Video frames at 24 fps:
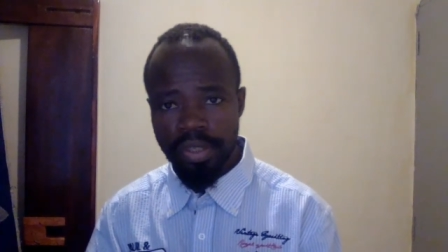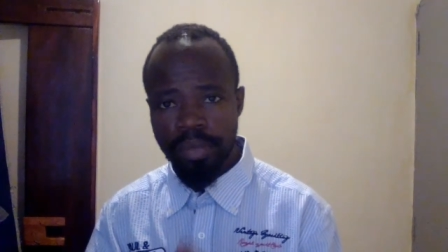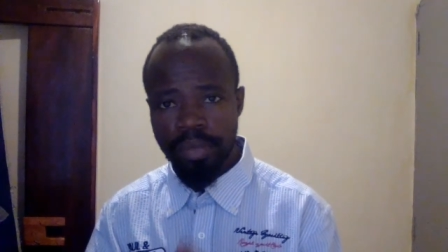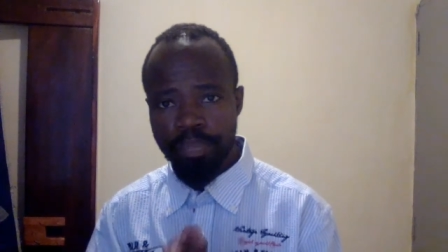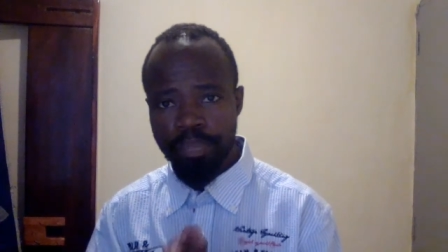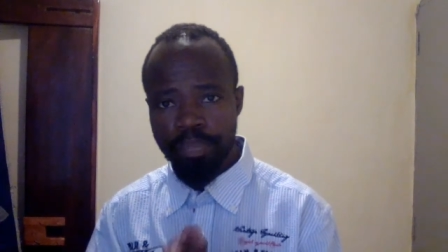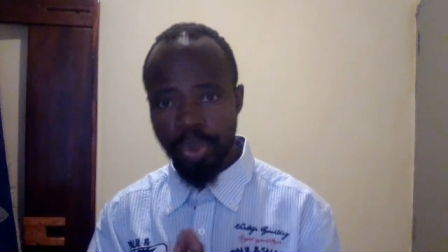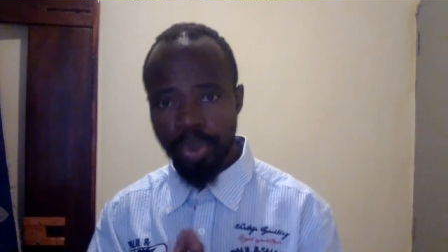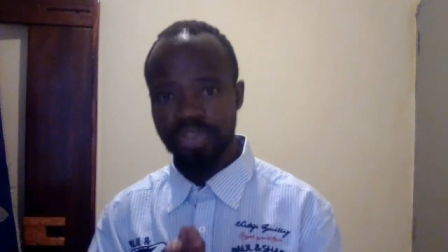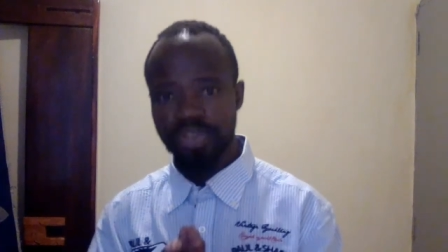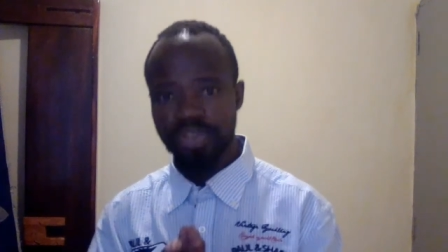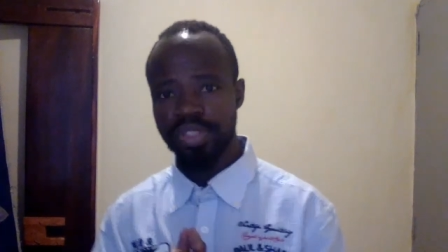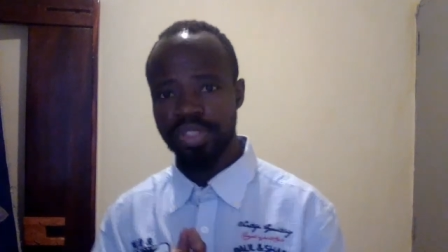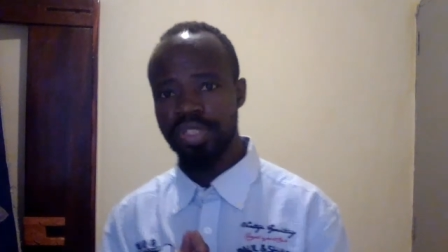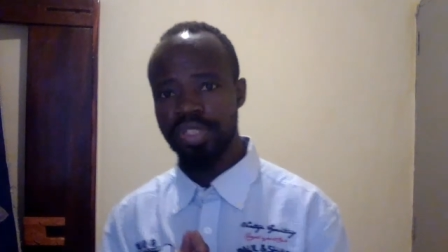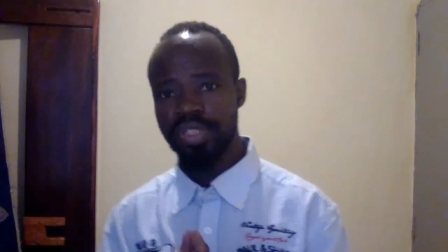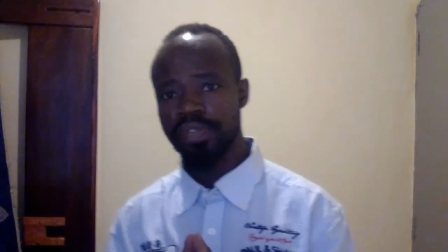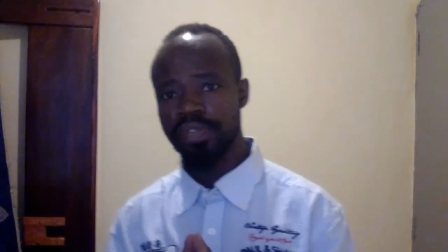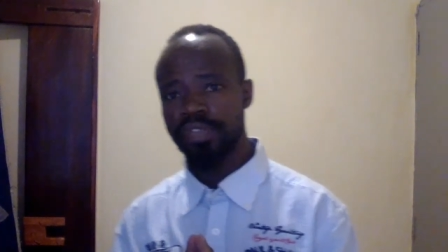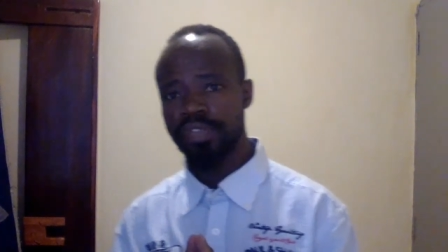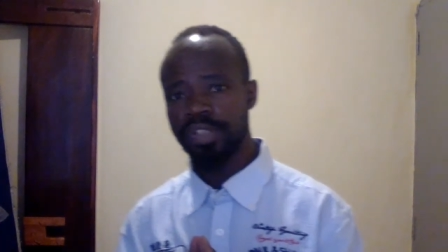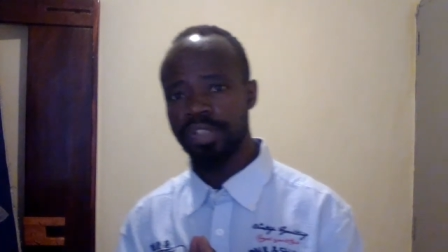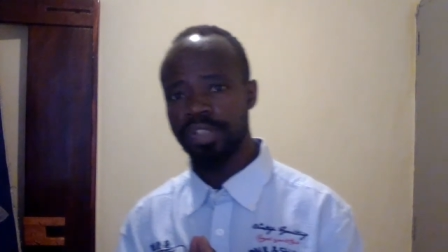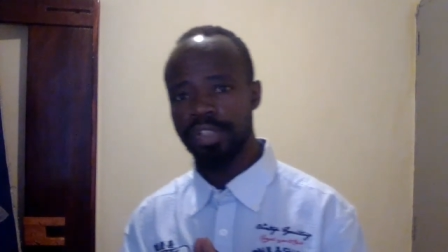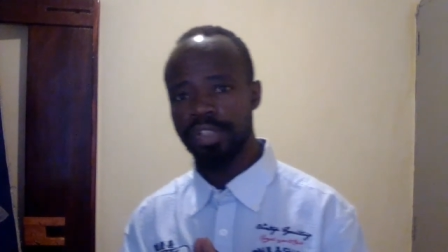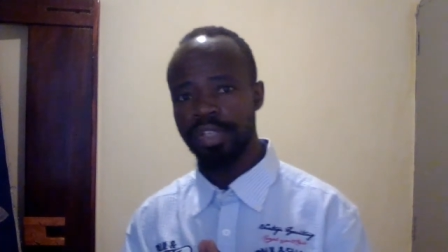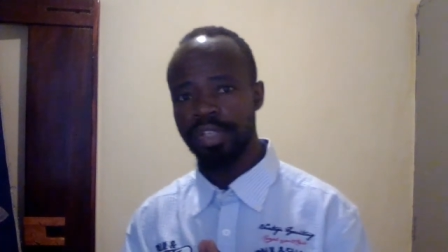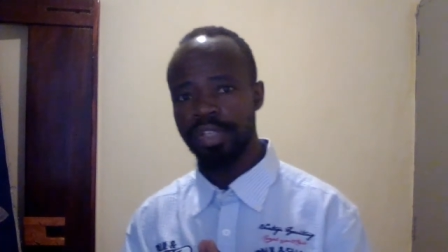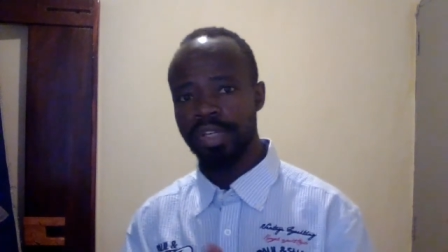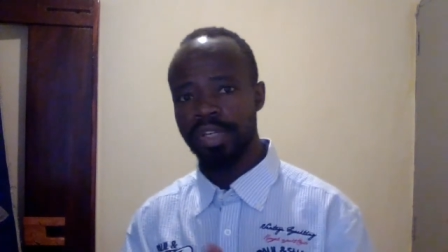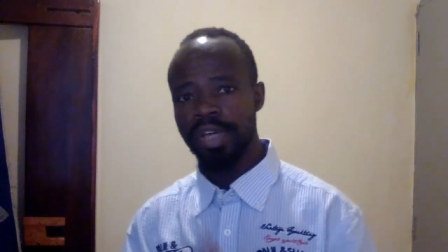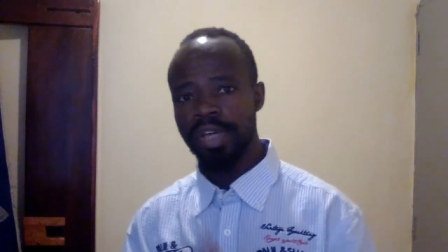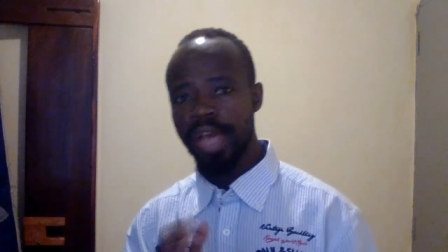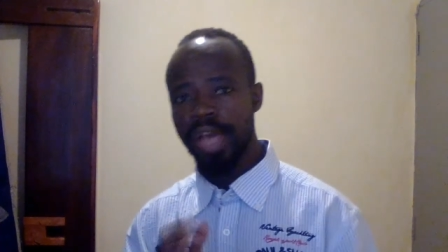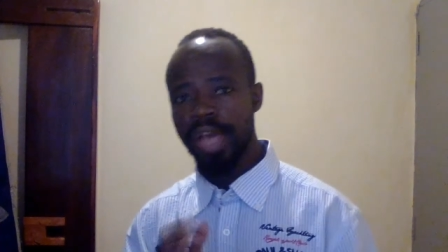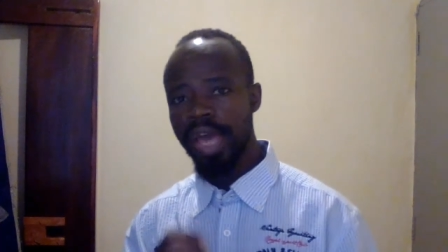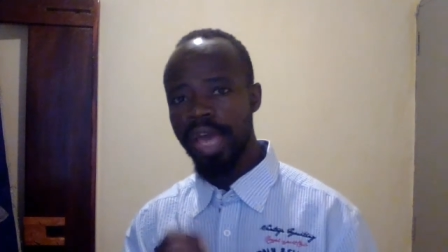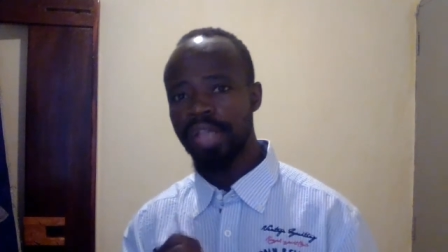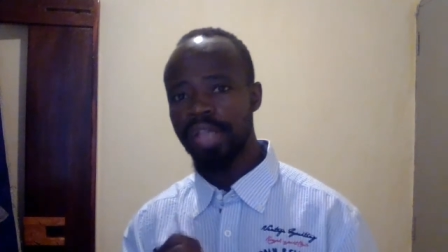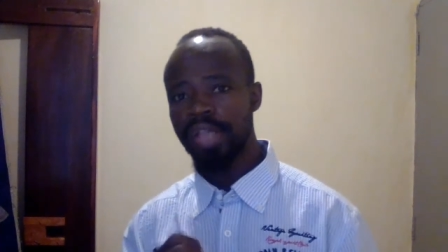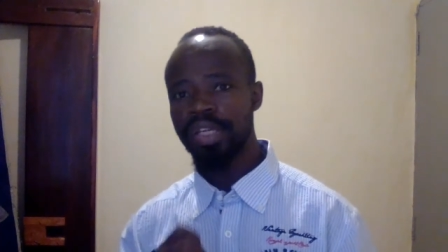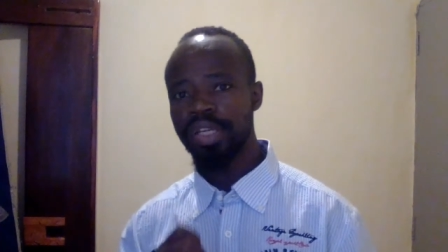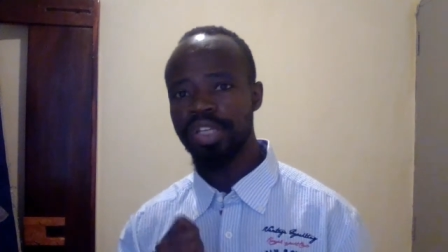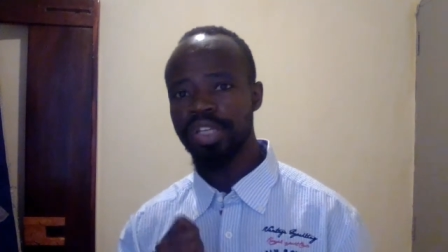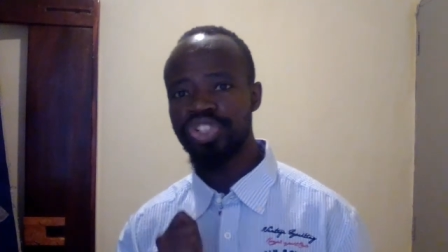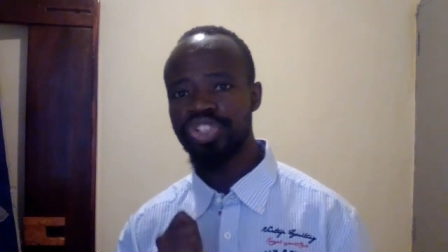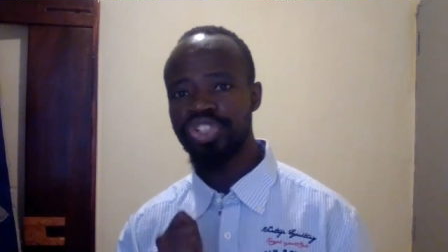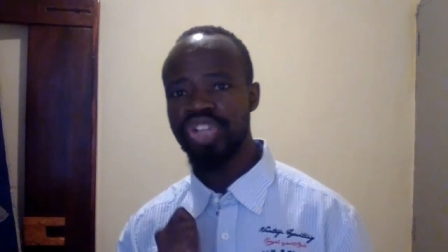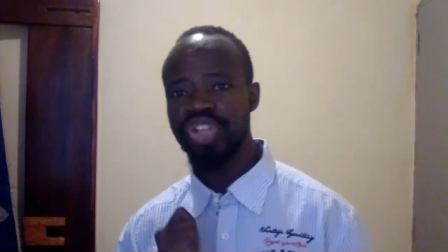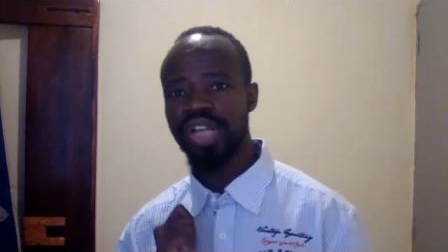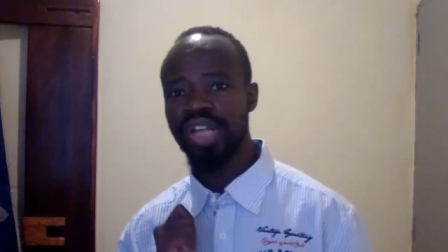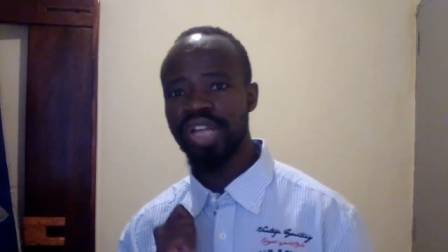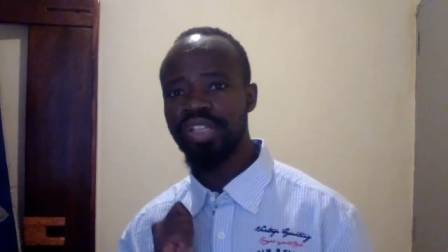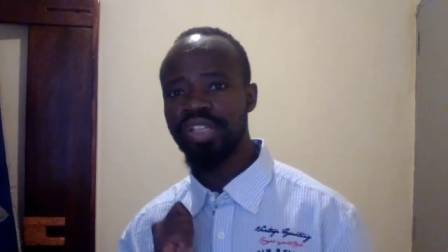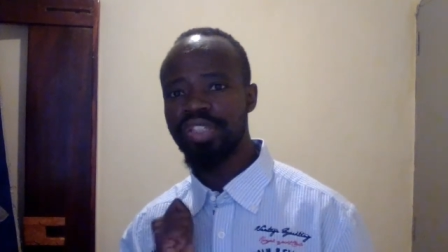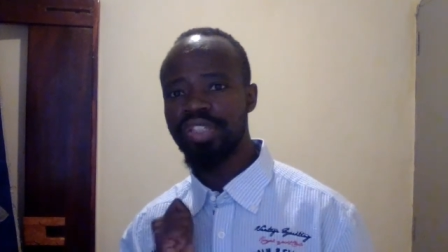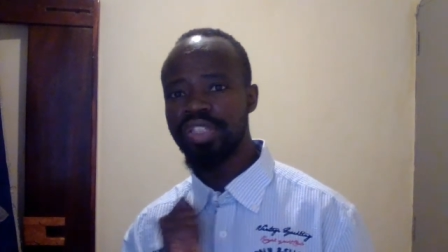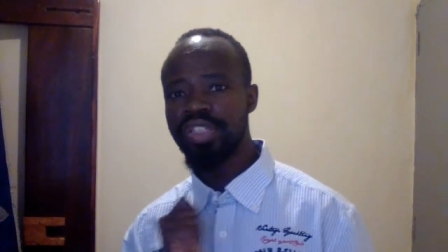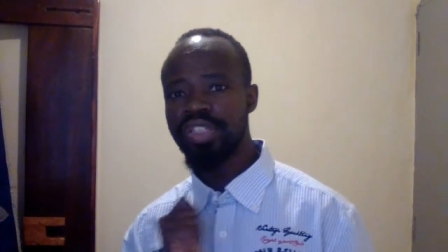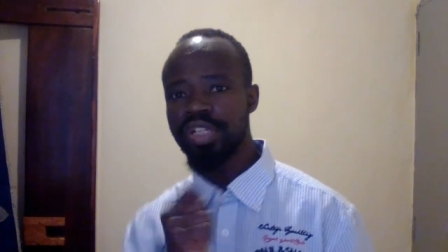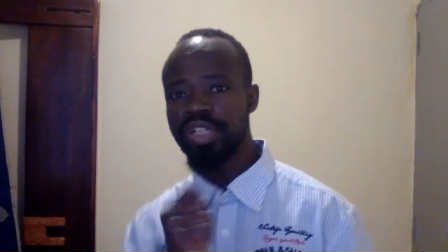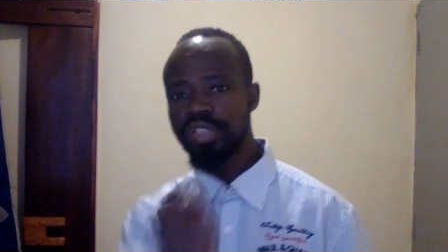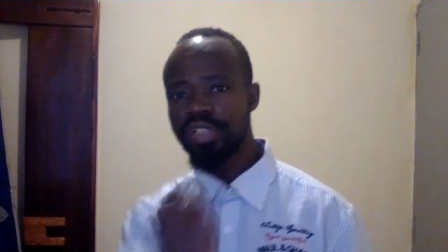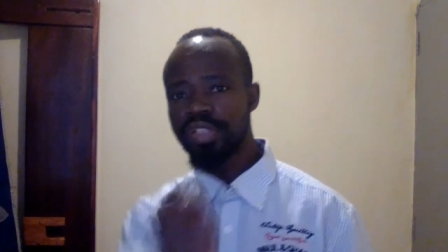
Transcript: positively and it shall yield